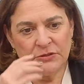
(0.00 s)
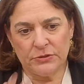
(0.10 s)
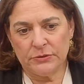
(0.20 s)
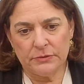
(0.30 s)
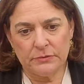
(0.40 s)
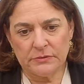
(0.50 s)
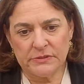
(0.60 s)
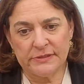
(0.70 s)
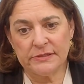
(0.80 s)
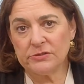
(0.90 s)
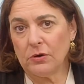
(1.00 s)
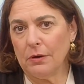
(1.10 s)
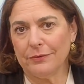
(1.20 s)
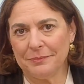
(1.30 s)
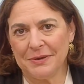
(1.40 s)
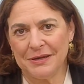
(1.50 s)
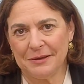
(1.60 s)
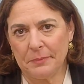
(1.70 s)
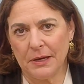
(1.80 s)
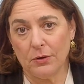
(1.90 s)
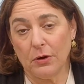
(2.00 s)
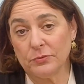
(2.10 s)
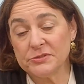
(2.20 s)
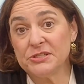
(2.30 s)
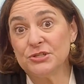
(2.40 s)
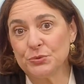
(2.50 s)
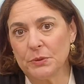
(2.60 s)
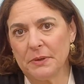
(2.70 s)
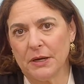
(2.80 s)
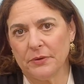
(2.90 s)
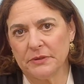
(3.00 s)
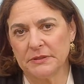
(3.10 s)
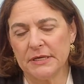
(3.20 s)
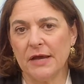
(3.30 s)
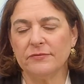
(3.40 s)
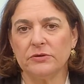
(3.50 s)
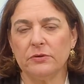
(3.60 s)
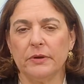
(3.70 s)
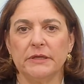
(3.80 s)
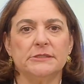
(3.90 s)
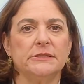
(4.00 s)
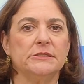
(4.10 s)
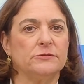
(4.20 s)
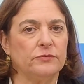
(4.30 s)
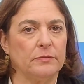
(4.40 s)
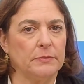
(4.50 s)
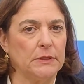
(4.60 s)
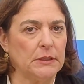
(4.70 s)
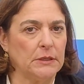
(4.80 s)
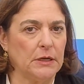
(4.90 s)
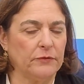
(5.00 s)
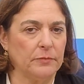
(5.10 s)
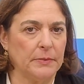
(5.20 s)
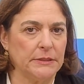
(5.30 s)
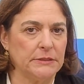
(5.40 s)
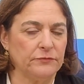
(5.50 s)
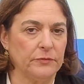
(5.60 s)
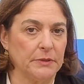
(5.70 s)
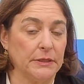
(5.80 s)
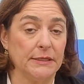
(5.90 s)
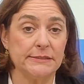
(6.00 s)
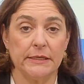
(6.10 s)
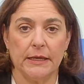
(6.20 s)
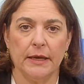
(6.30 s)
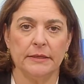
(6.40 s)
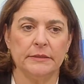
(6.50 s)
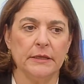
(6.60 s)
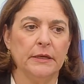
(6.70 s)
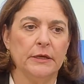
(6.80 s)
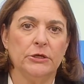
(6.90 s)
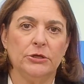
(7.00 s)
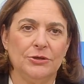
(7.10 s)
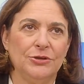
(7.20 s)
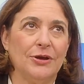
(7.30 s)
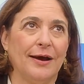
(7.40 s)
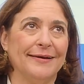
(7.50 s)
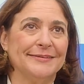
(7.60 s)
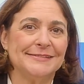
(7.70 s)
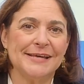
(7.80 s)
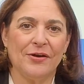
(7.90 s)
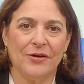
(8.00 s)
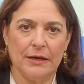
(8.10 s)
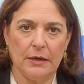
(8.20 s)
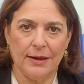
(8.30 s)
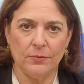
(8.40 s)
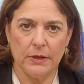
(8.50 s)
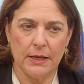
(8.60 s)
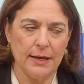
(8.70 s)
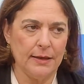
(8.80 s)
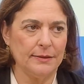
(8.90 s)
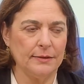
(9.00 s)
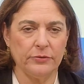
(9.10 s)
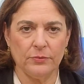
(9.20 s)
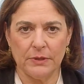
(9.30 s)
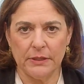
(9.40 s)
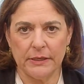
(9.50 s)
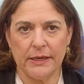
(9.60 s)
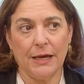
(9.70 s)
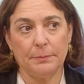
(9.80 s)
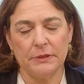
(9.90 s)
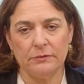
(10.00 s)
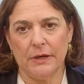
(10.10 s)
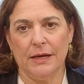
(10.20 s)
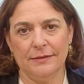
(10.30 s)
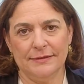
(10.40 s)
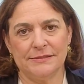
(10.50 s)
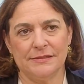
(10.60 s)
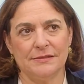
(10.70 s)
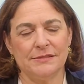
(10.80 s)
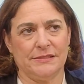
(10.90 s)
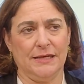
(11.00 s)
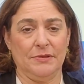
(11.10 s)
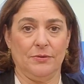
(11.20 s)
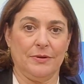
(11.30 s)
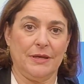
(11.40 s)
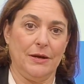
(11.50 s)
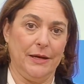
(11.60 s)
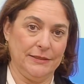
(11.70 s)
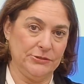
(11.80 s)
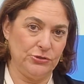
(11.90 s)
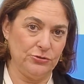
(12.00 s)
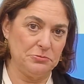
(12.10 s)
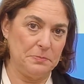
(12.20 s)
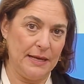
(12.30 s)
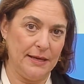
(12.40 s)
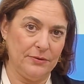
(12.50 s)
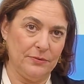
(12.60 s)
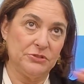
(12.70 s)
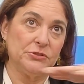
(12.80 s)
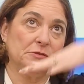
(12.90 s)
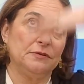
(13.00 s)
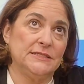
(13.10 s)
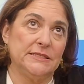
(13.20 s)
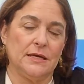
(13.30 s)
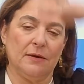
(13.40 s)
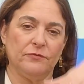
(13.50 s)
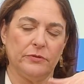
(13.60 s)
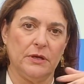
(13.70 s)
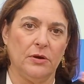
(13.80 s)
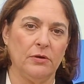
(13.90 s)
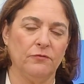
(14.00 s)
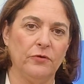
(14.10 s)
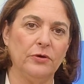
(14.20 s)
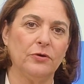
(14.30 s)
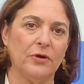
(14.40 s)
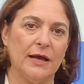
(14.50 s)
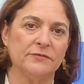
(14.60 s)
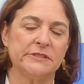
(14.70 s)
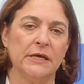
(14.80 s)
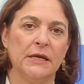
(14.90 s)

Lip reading: to seize all remaining power, all residual power that they haven't already seized from the government and from the Knesset. And on Saturday night, we had another one of the Kaplan rallies, and this time they were carrying this huge banner, which is facing up for the aerial photographs,